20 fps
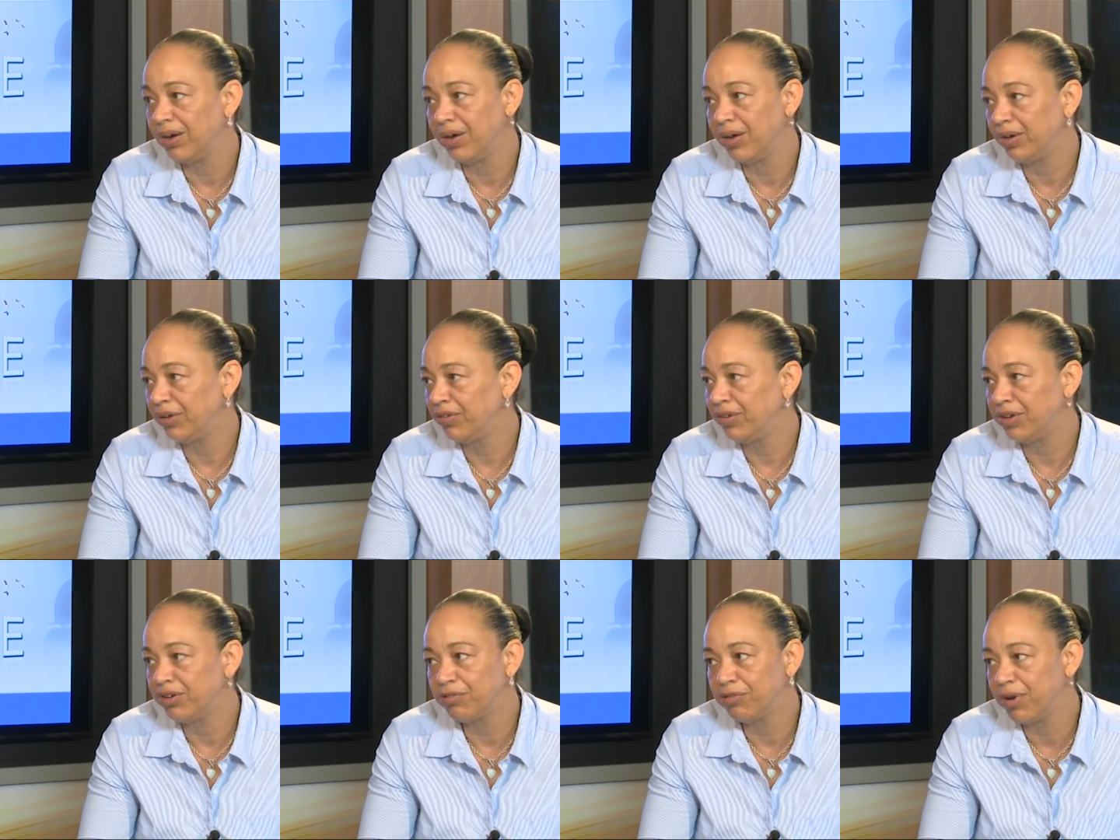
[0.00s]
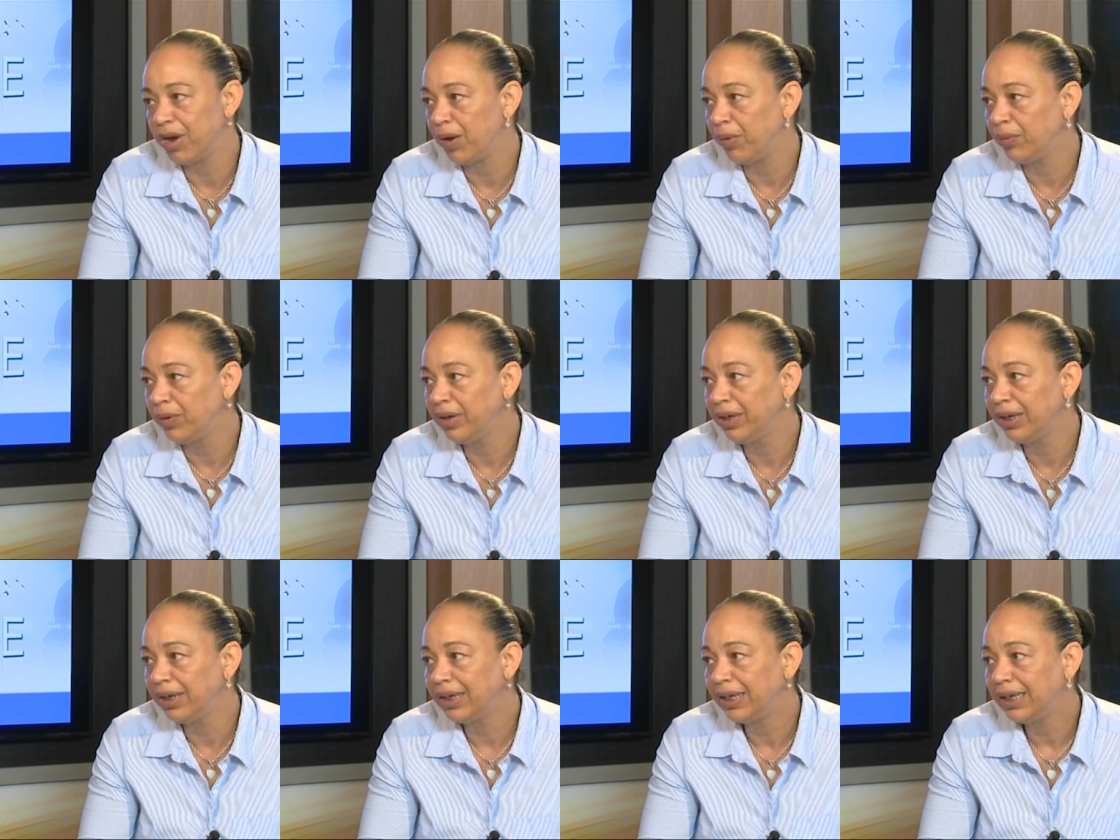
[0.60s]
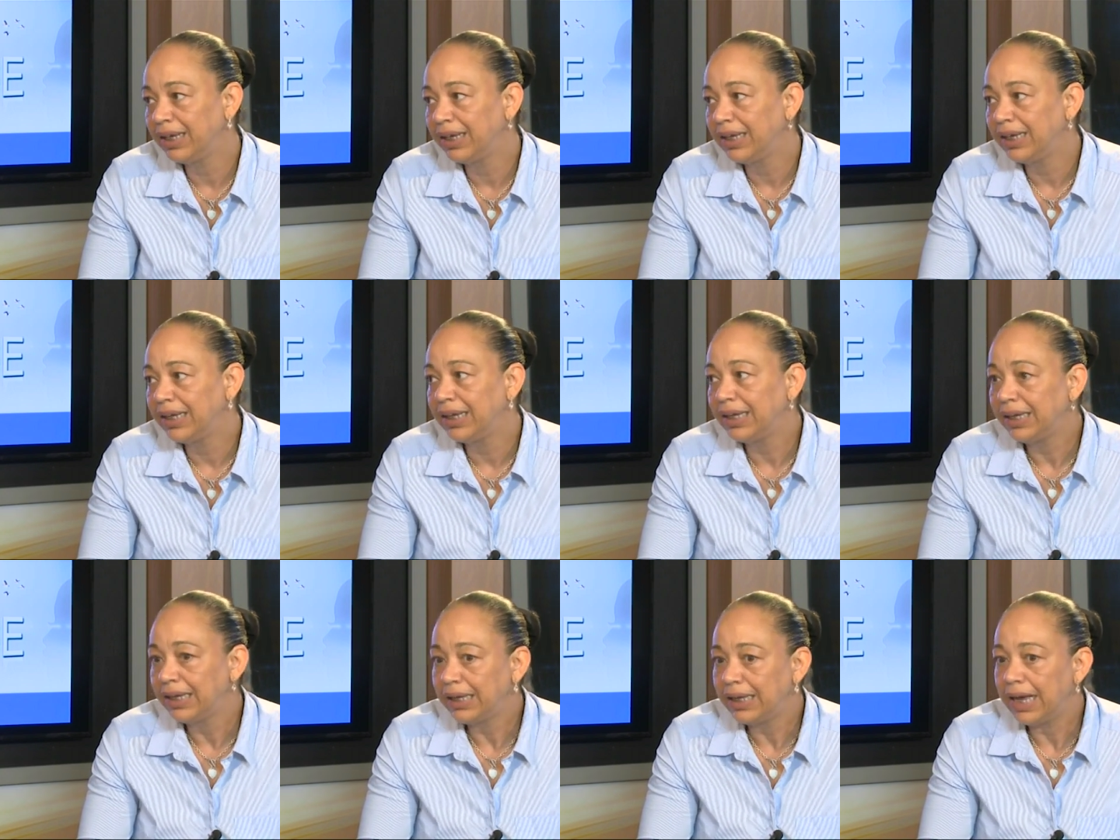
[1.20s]
onto the ground.
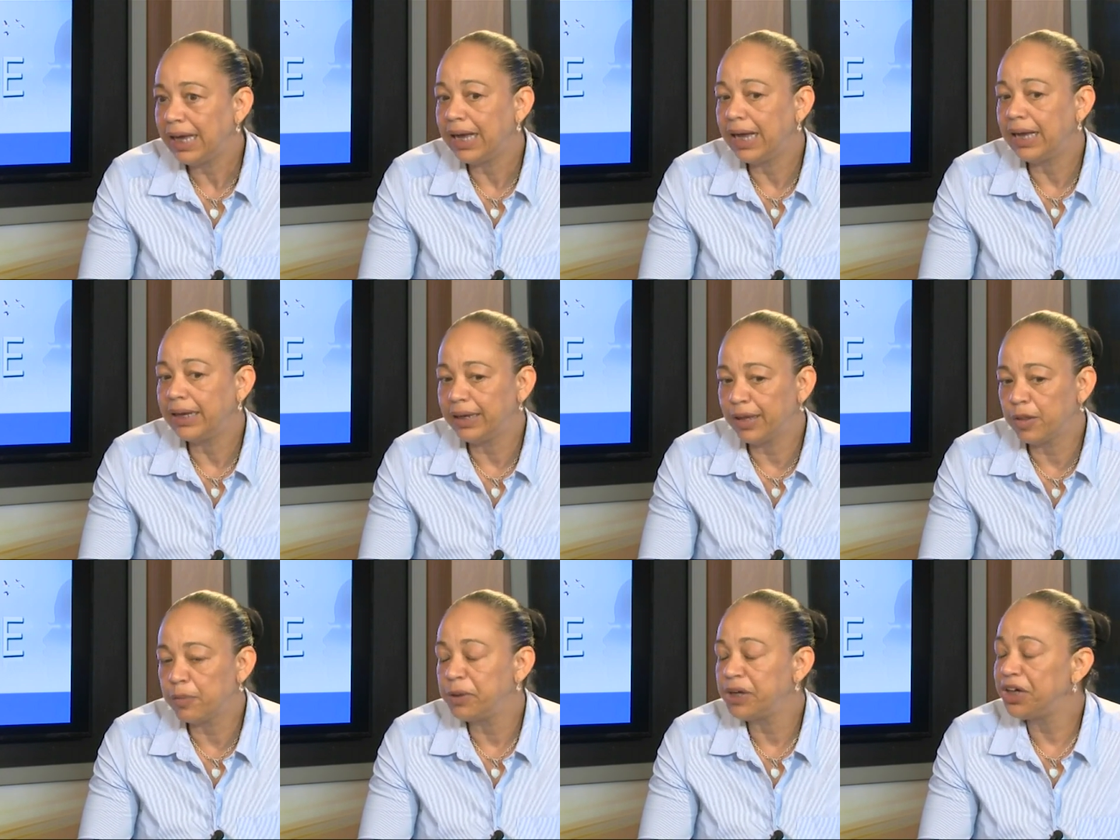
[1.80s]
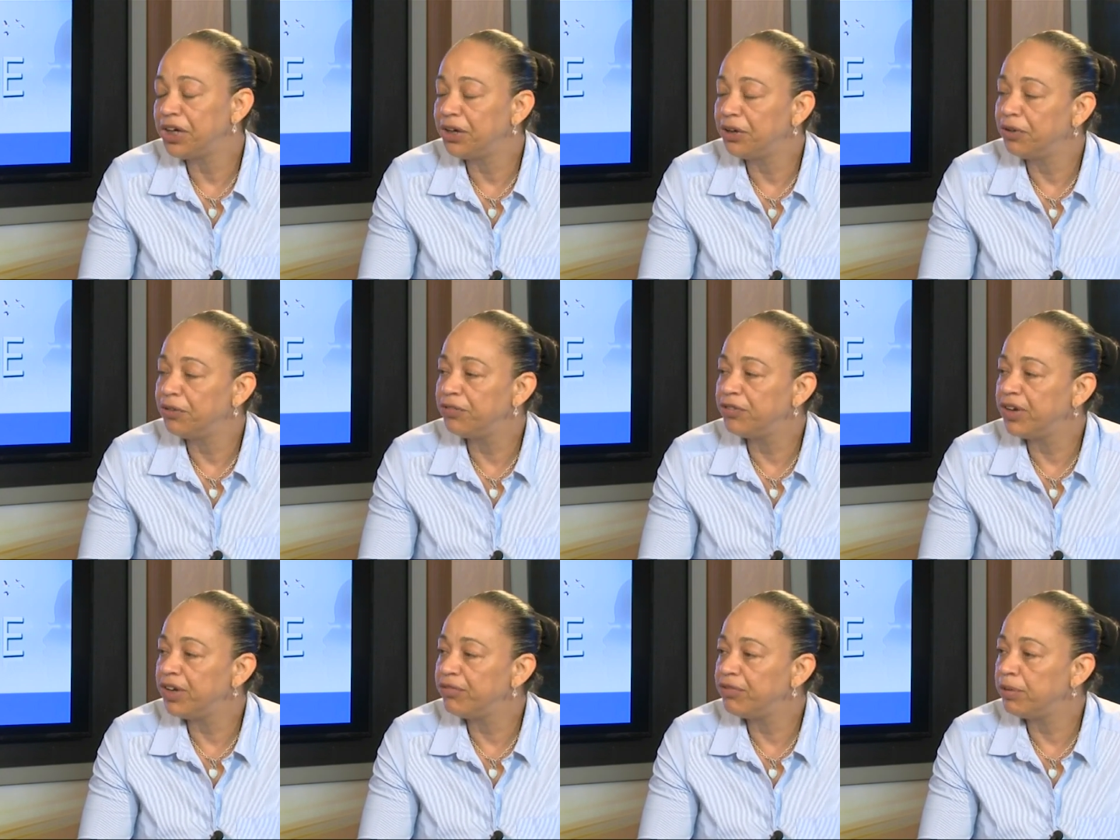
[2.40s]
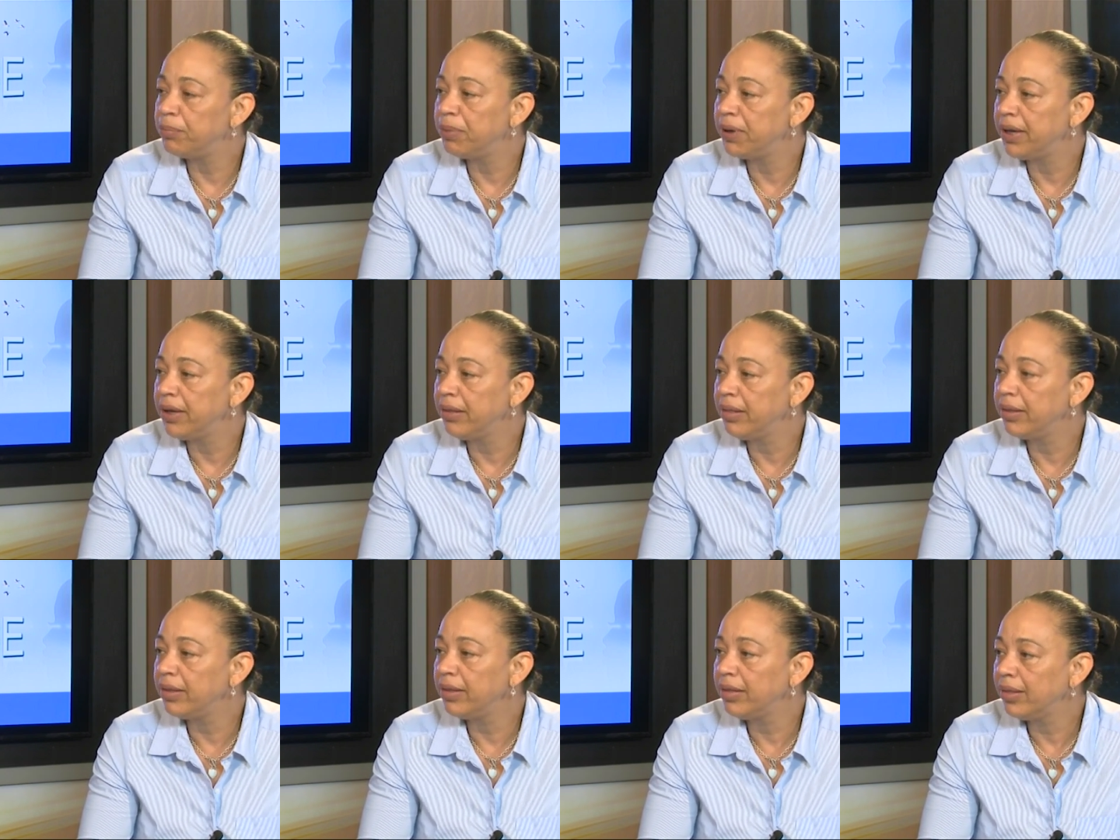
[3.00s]
and especially in her favorite
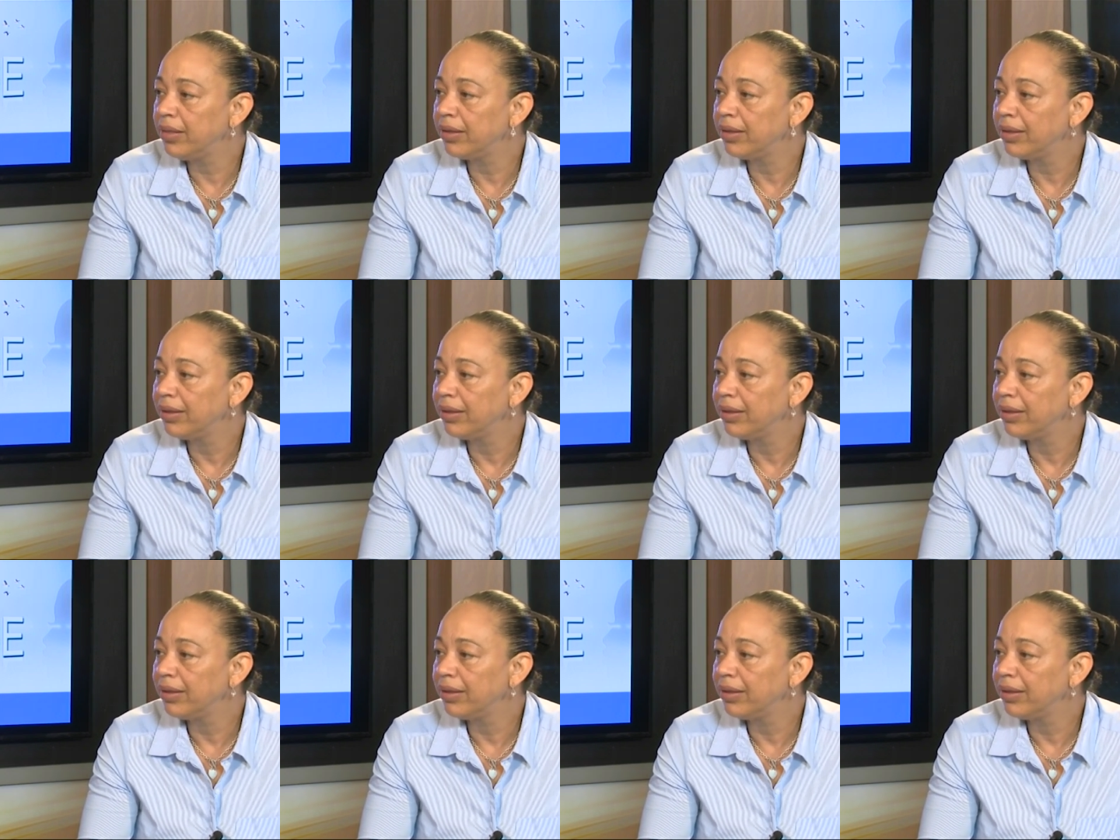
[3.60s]
places.